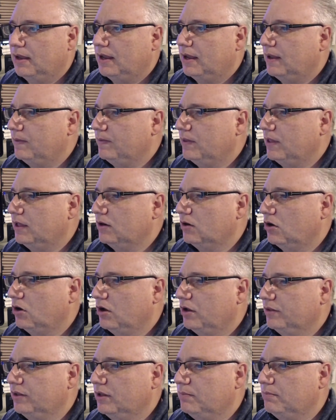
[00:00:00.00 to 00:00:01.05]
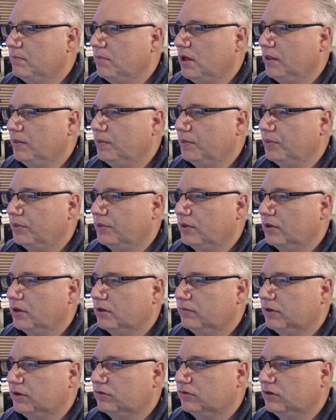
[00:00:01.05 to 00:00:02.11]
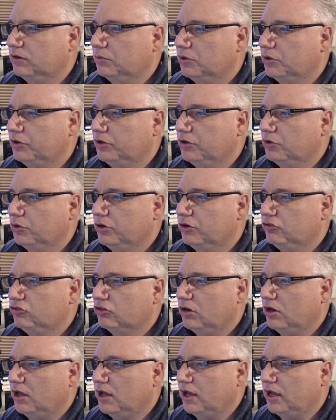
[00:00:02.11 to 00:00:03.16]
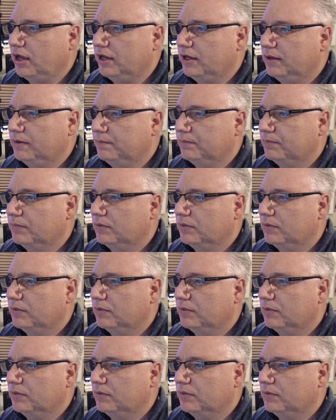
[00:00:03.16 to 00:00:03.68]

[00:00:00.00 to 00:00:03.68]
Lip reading: And then on the month, obviously, we're going to go to July.